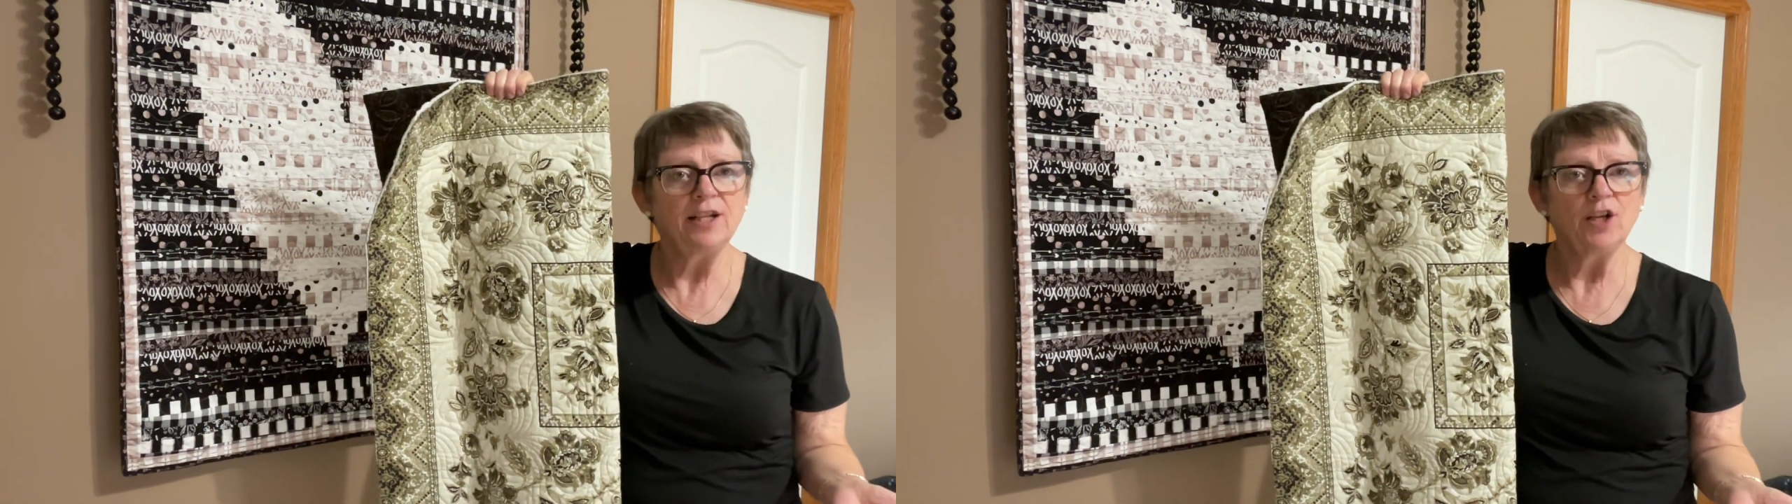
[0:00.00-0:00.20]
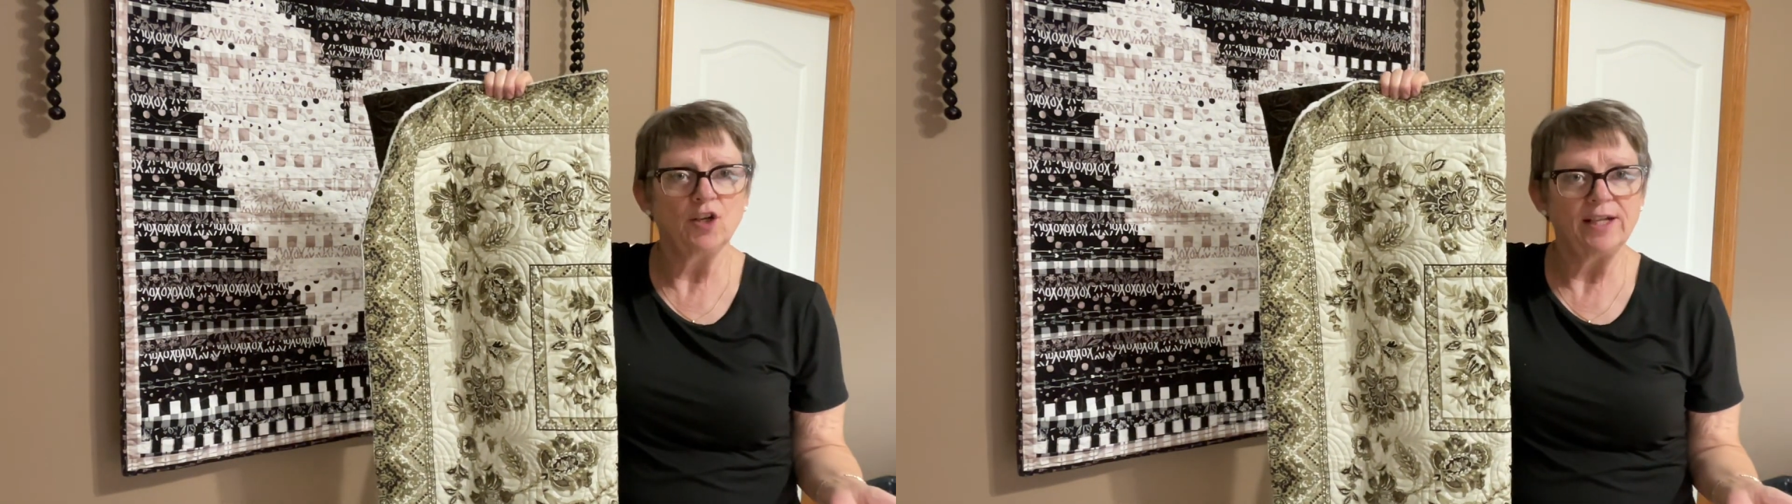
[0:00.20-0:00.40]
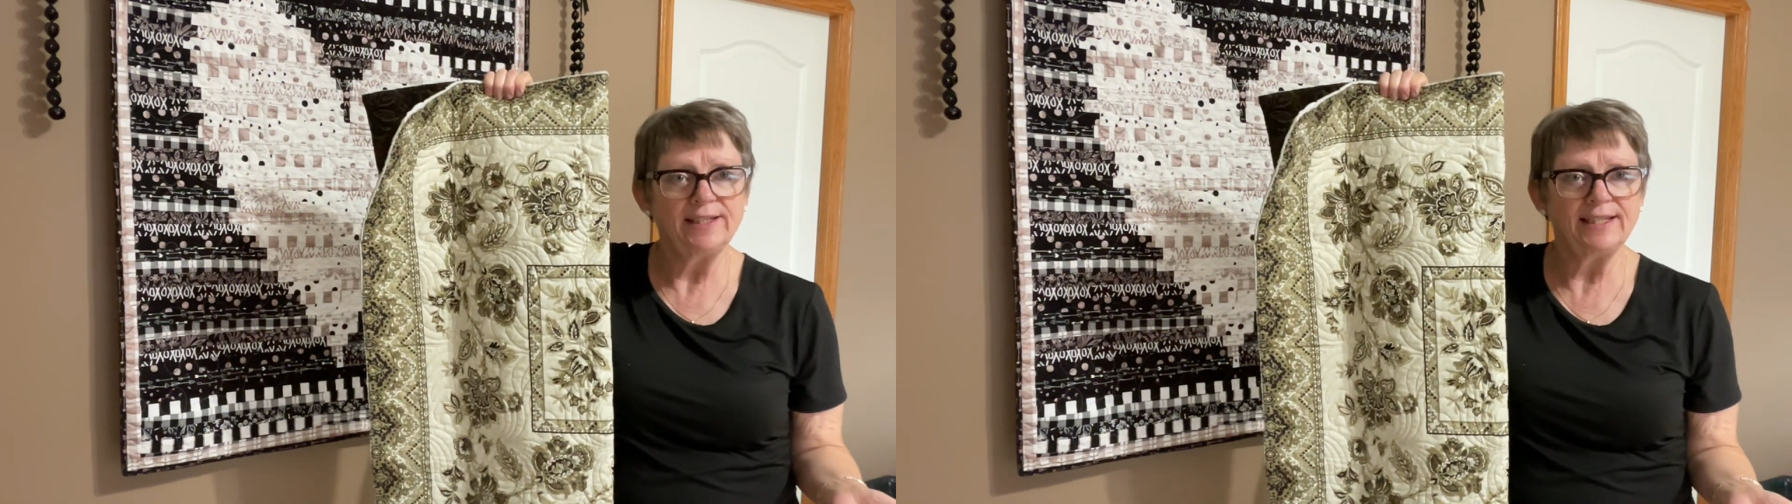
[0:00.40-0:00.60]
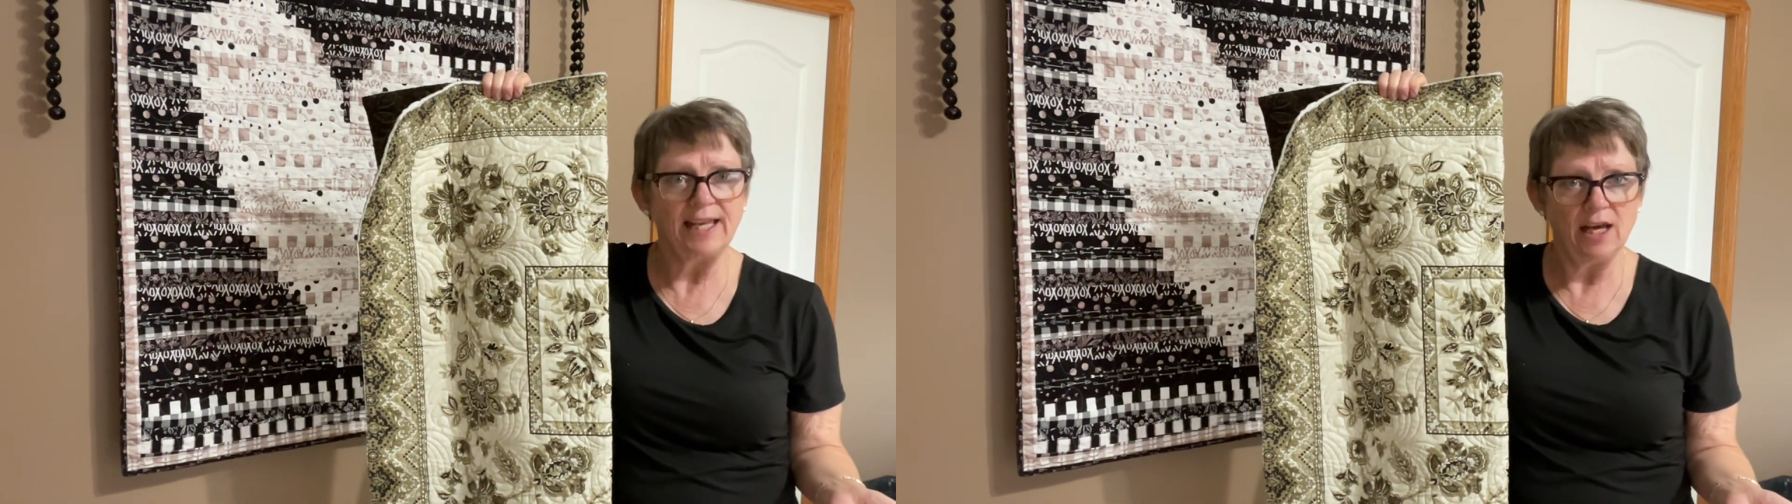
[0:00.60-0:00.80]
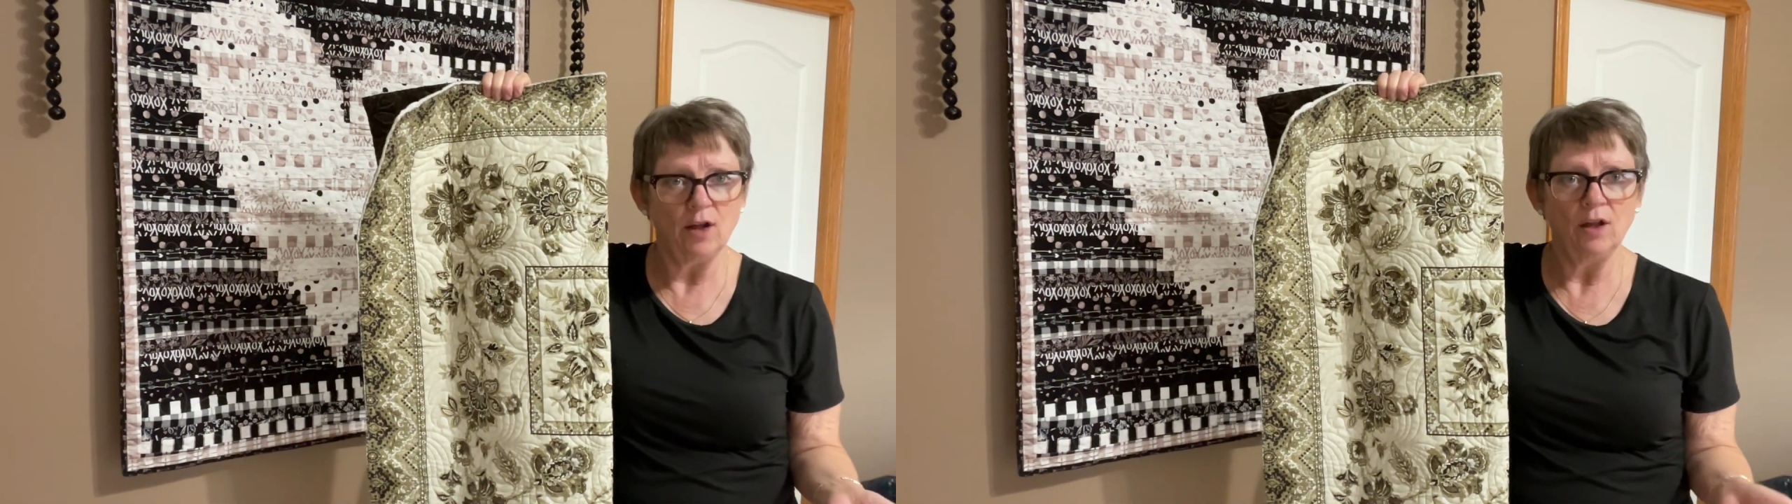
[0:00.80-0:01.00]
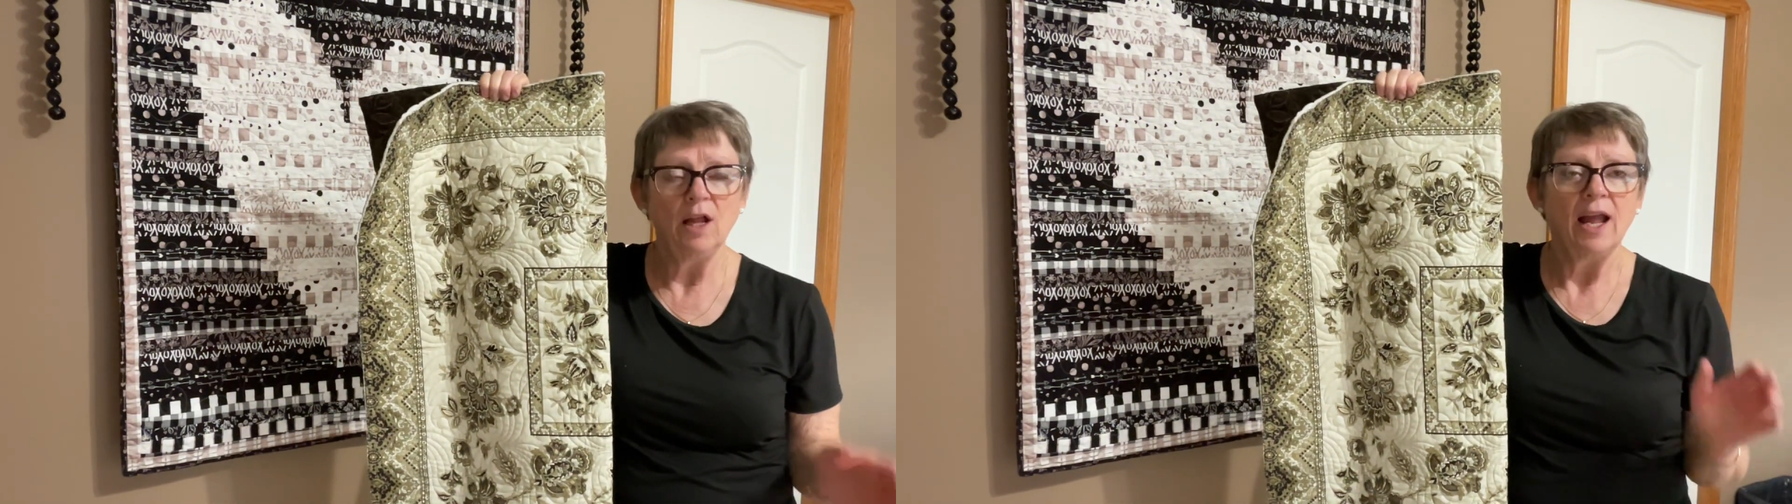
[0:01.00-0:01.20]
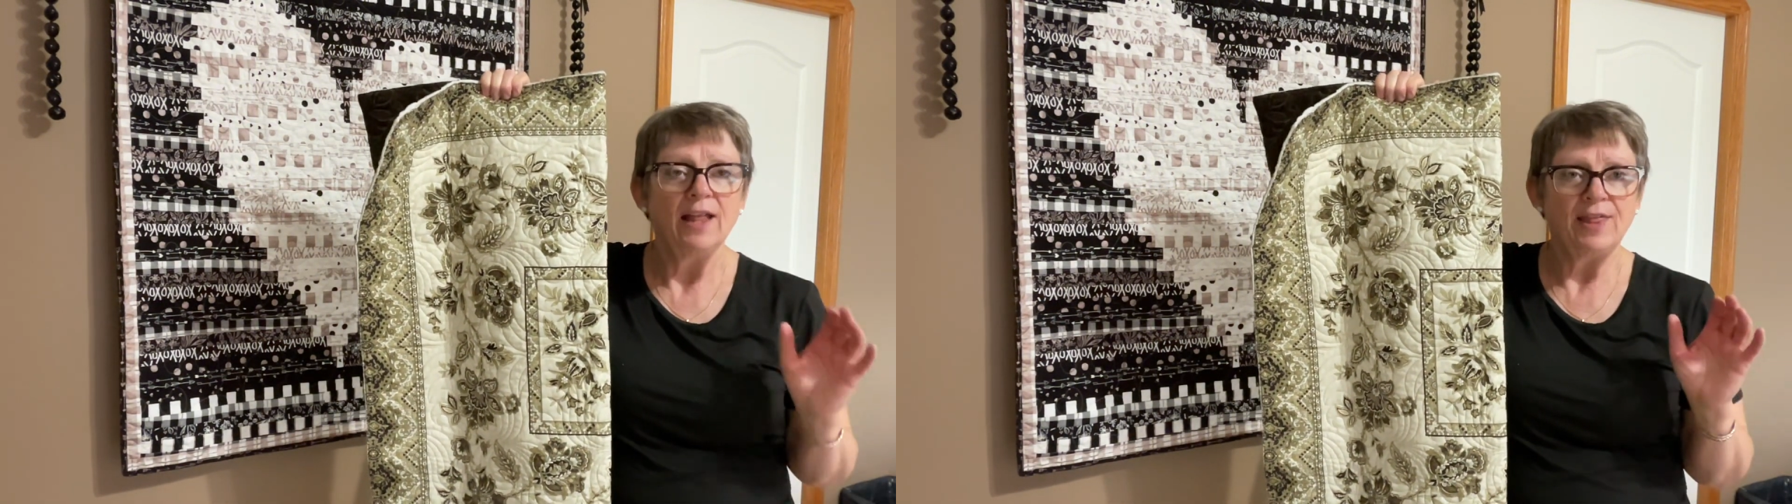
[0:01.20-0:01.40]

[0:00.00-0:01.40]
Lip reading: learn a skill